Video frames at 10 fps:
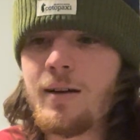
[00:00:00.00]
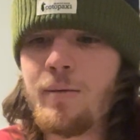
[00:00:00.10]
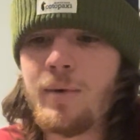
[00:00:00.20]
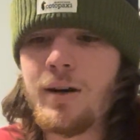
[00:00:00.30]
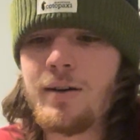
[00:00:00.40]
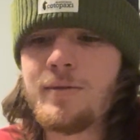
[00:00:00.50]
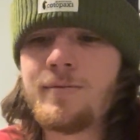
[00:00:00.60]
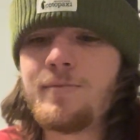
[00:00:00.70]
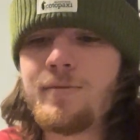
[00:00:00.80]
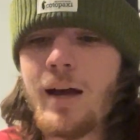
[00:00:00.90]
I'm
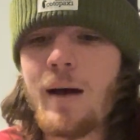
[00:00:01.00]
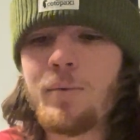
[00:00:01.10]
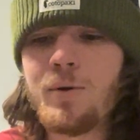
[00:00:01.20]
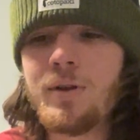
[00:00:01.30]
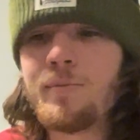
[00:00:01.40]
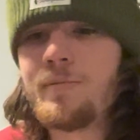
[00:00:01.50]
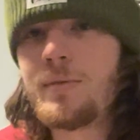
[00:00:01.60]
happy with them.